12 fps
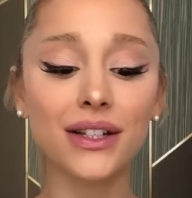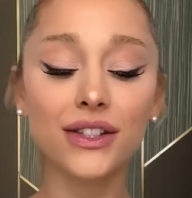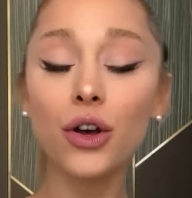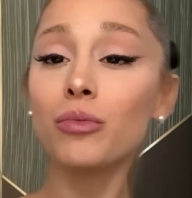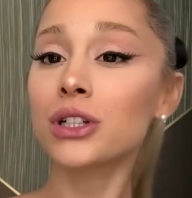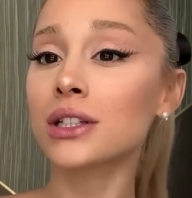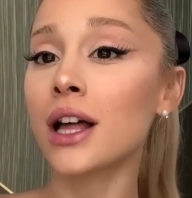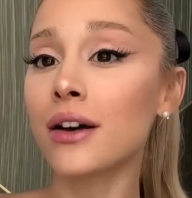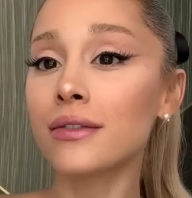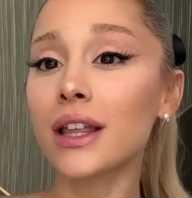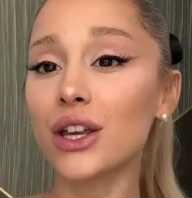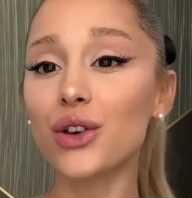so much
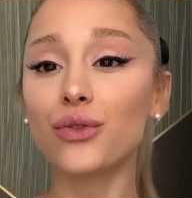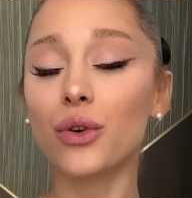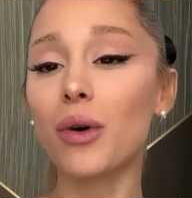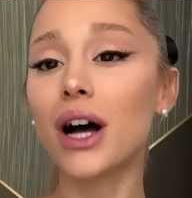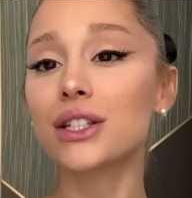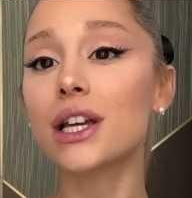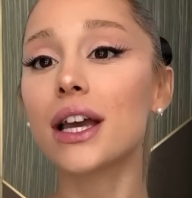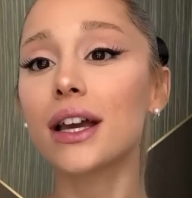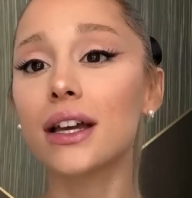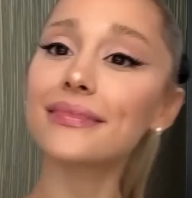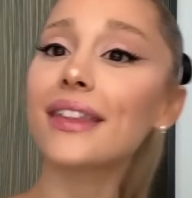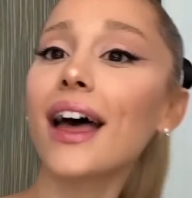love. Thank you for
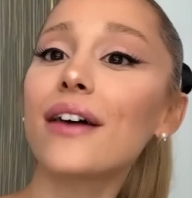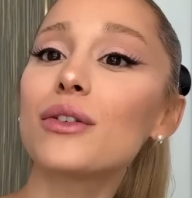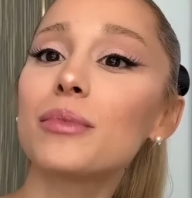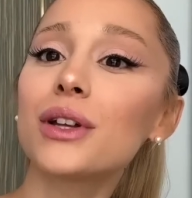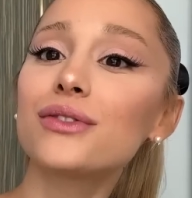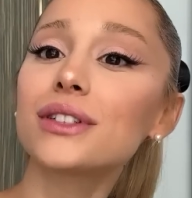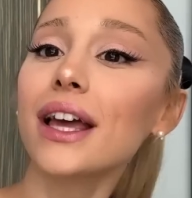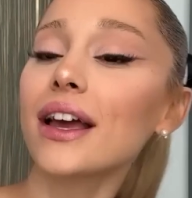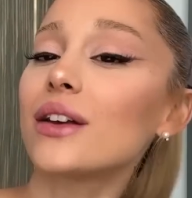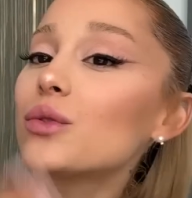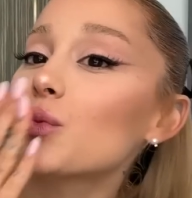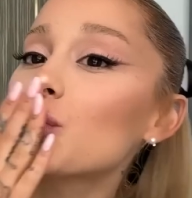watching. Have a beautiful day.